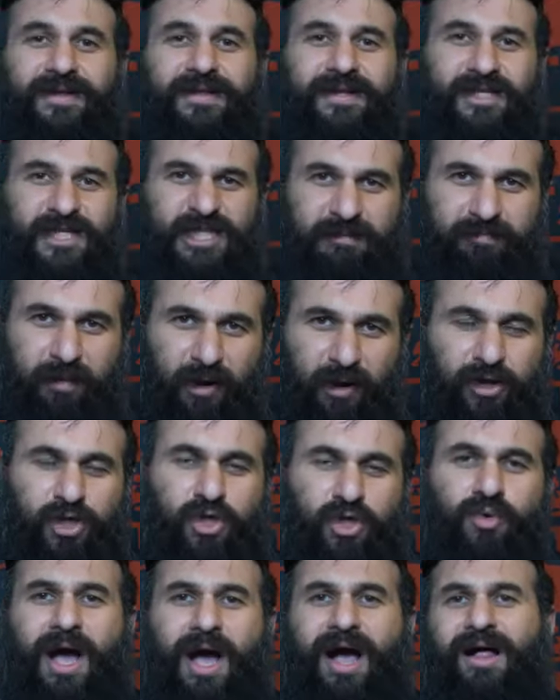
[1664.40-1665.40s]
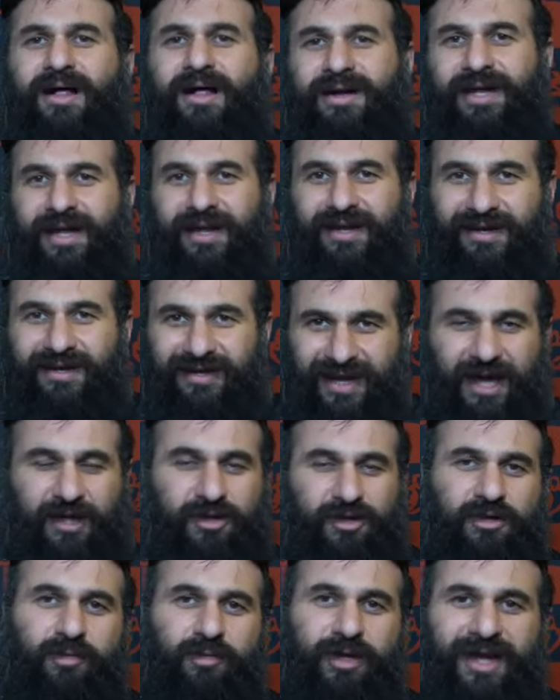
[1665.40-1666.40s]
spirituality and
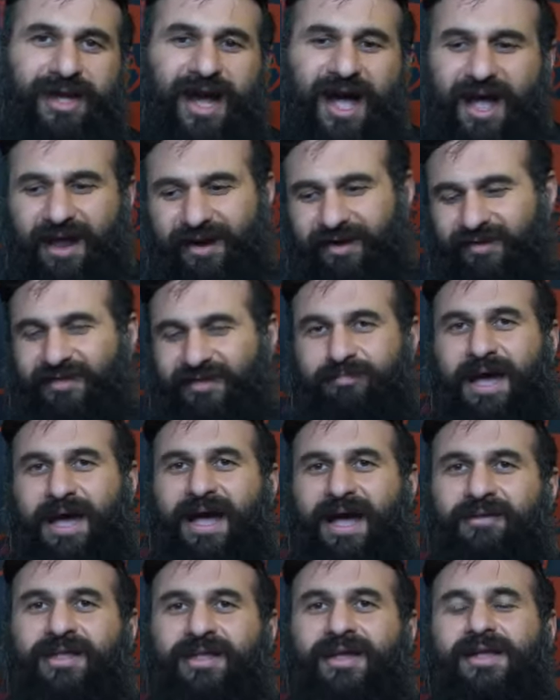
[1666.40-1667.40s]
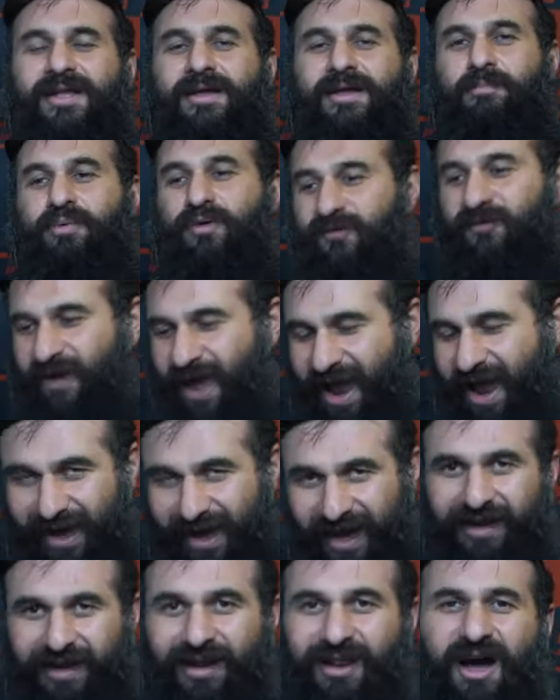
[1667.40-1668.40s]
connection with God. It's about
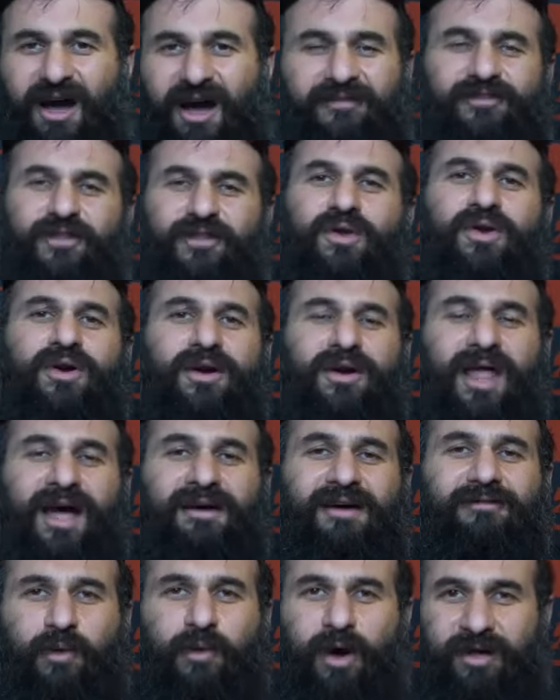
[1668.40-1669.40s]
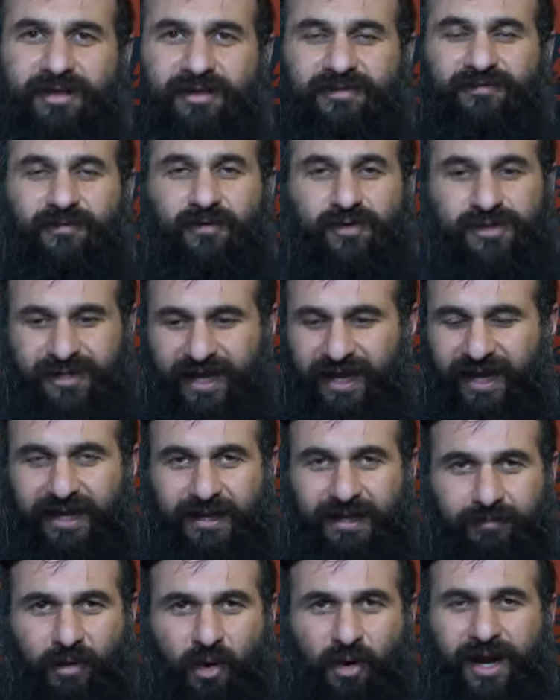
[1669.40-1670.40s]
providing love to your loved ones first thing in
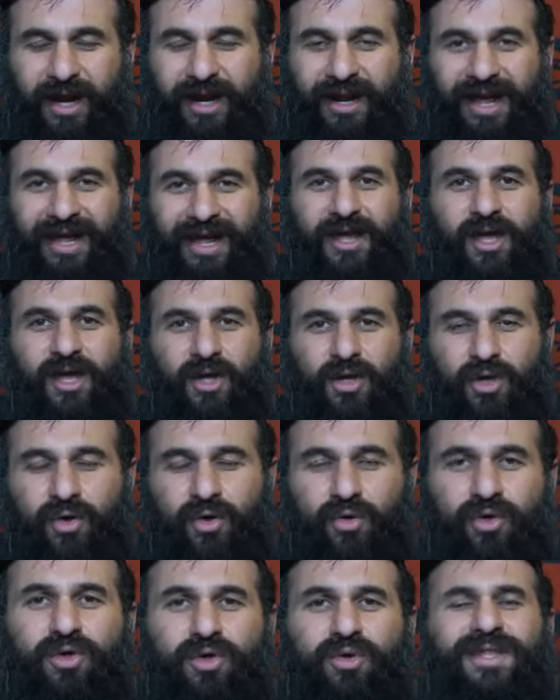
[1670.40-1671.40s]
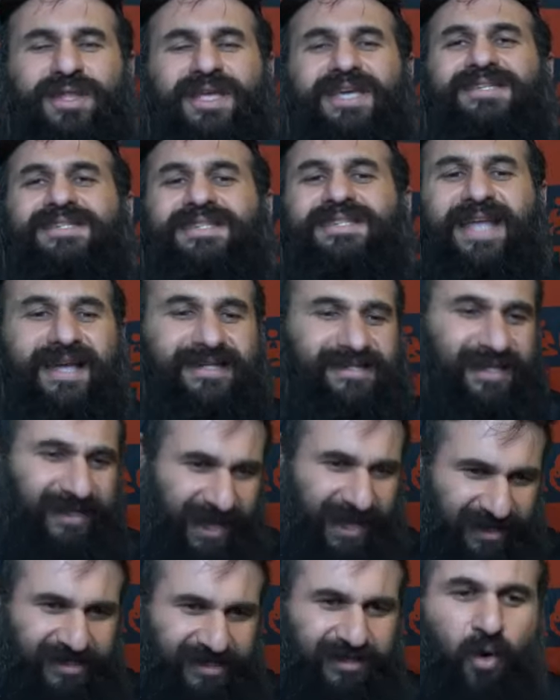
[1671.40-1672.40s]
the morning. Like you do these things, and
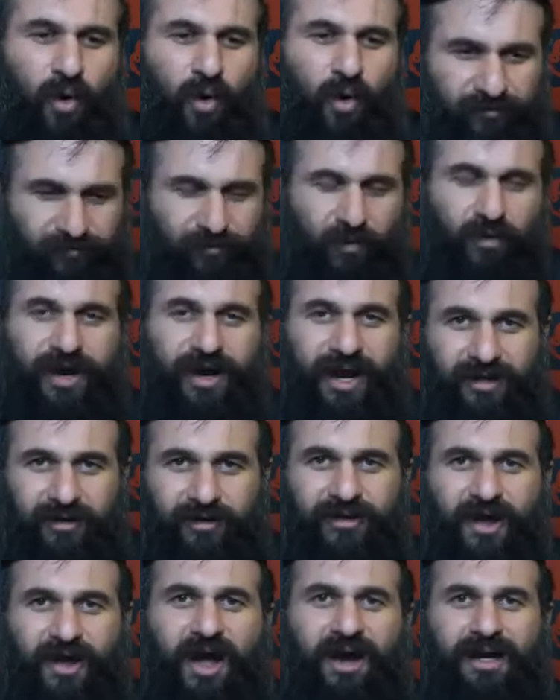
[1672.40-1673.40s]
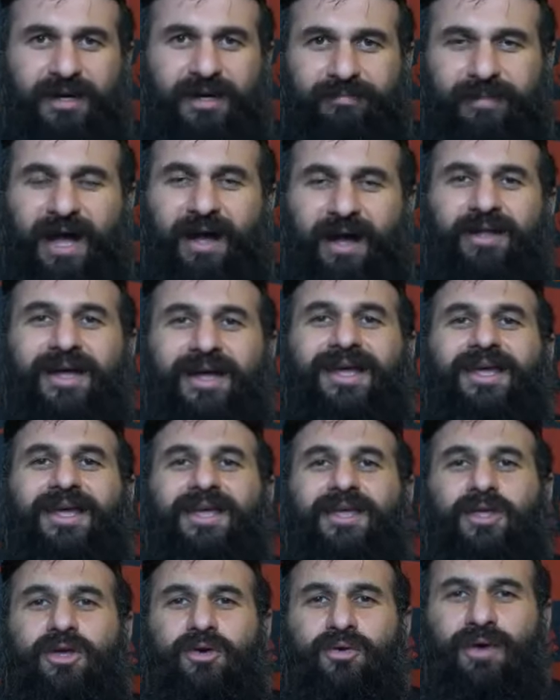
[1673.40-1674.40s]
that's the core four that you're talking about.
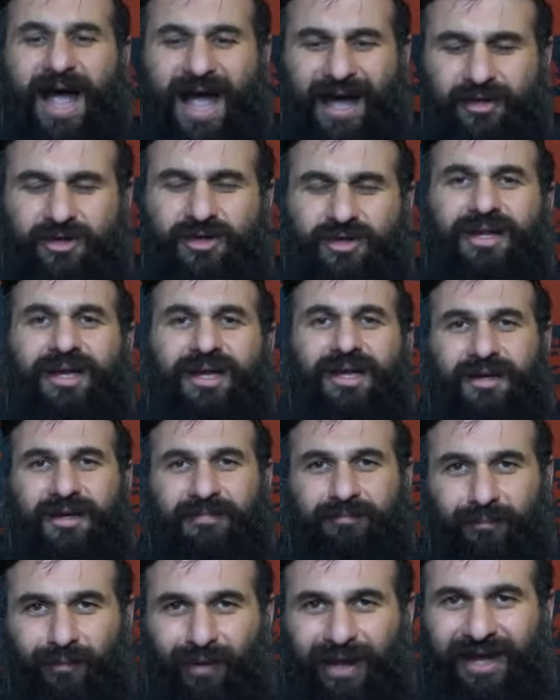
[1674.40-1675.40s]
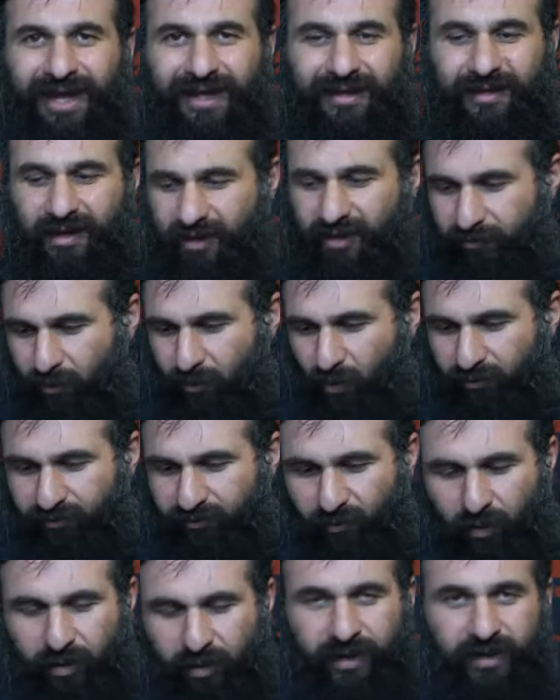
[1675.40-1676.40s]
You actually complete the
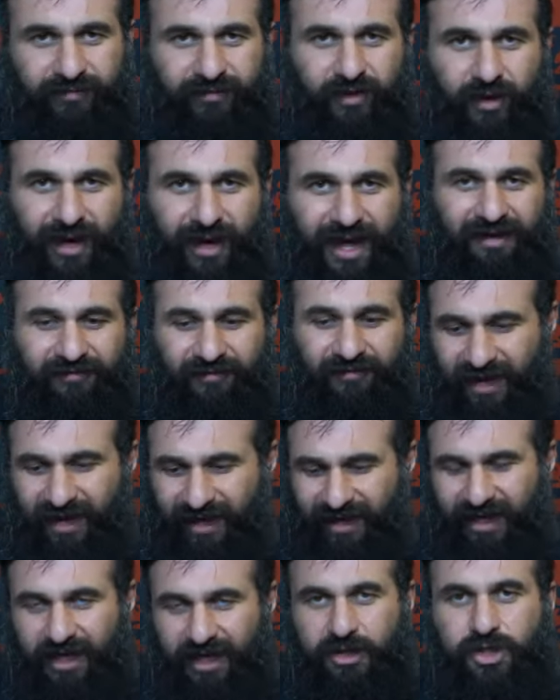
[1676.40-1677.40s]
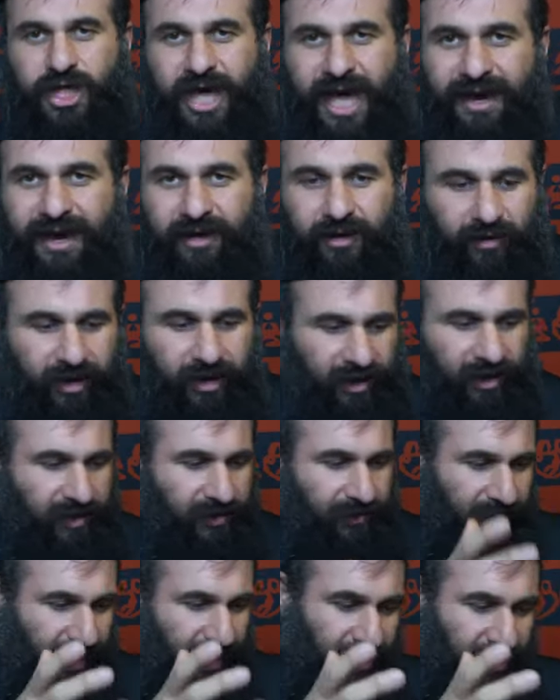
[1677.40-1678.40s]
portfolio of your life in each category,
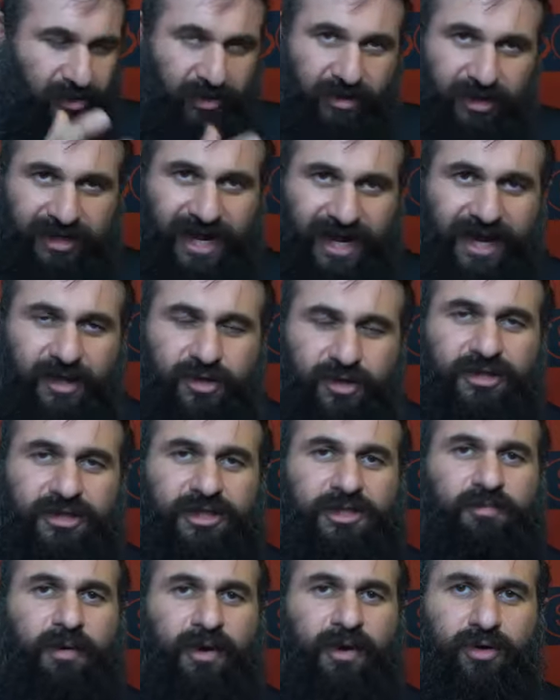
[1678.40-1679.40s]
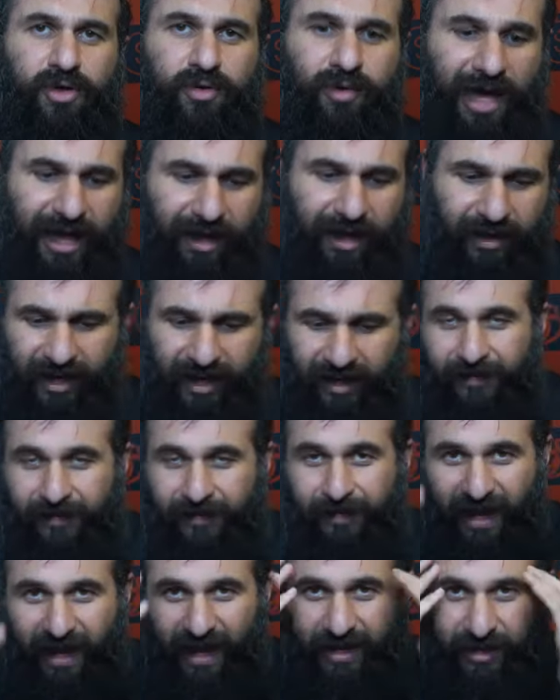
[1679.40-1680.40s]
in your connection and spirituality,
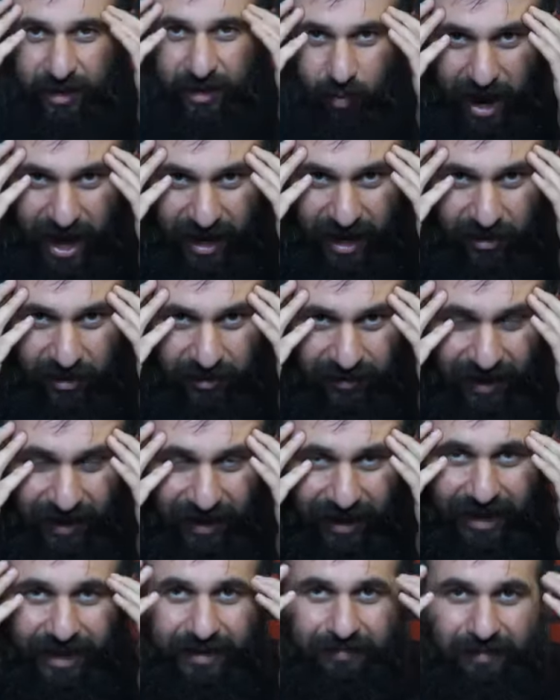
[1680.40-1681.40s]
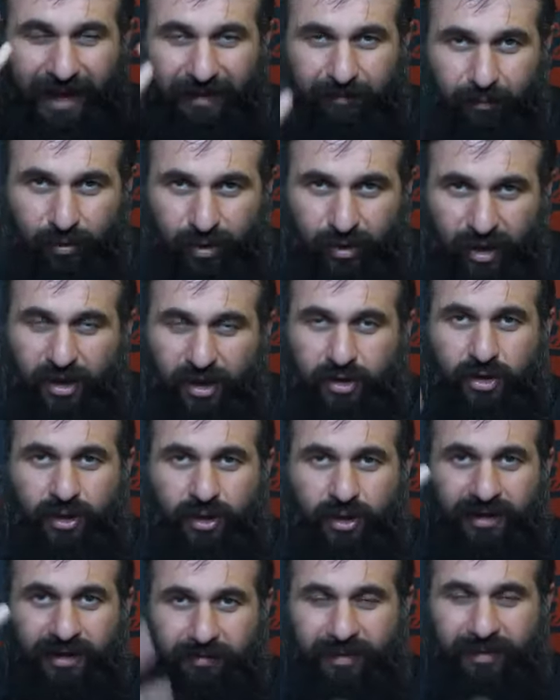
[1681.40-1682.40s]
in the way you're thinking about
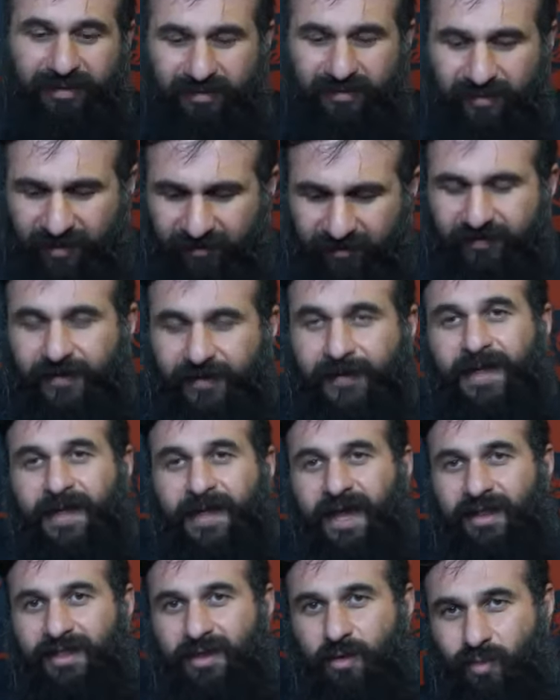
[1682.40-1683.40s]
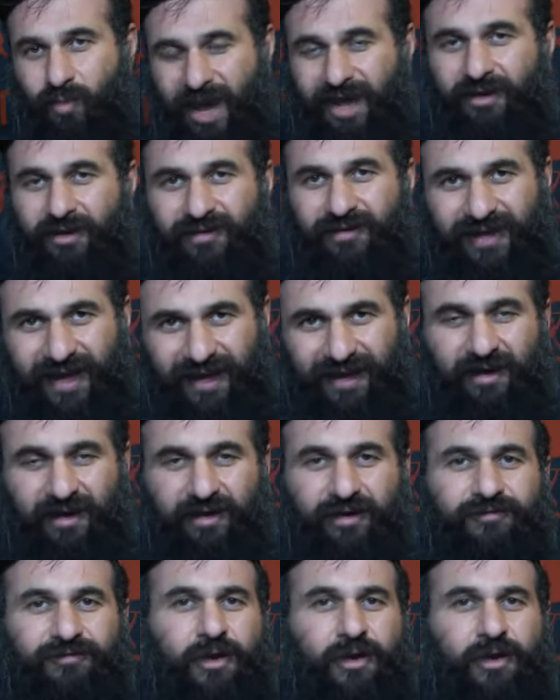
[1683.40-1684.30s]
production and business, in the way you take care of your